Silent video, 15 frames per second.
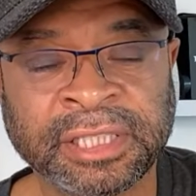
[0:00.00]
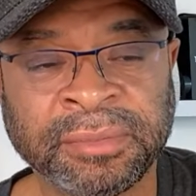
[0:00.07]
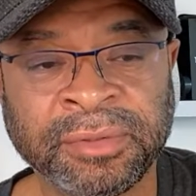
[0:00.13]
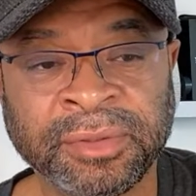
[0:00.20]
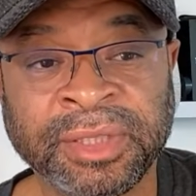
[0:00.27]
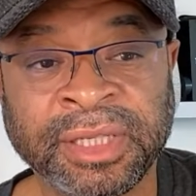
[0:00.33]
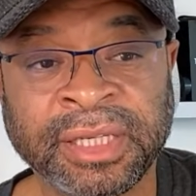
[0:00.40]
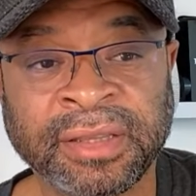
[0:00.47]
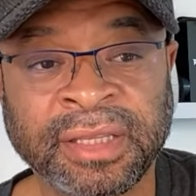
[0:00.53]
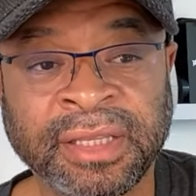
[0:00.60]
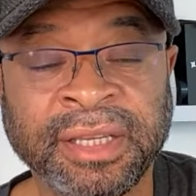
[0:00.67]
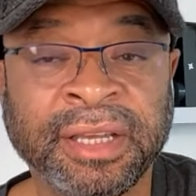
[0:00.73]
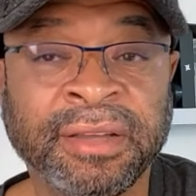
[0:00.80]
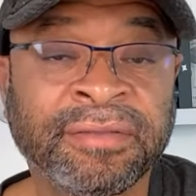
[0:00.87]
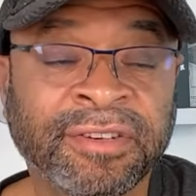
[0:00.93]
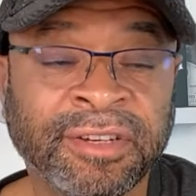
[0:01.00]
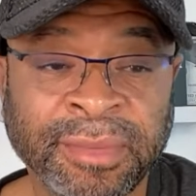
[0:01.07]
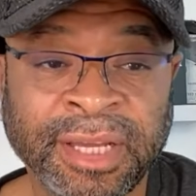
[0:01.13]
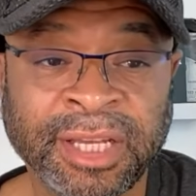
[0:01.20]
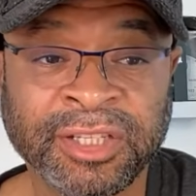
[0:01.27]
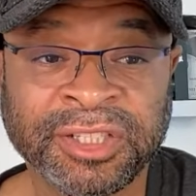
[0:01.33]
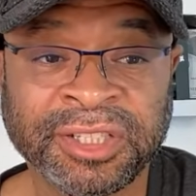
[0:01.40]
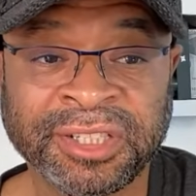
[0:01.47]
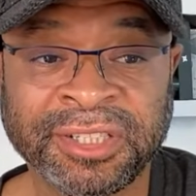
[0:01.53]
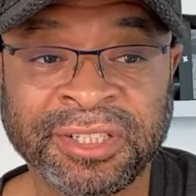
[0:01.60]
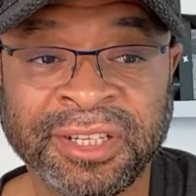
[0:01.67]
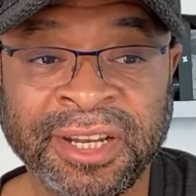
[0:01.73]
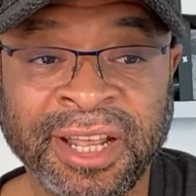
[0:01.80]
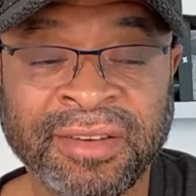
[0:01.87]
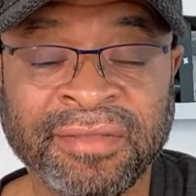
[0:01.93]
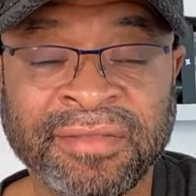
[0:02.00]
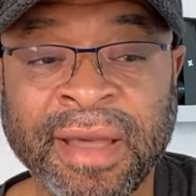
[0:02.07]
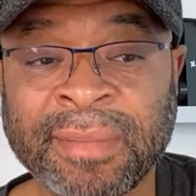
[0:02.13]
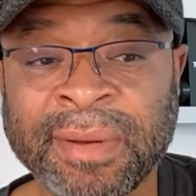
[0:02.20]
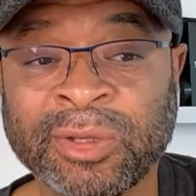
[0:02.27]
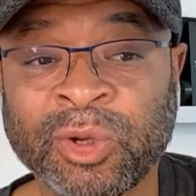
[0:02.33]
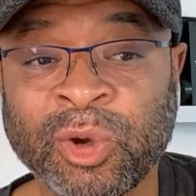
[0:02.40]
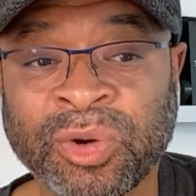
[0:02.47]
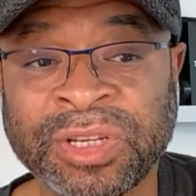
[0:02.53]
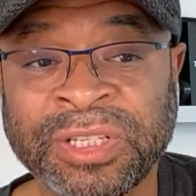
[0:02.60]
you get the inflammation and that inflammatory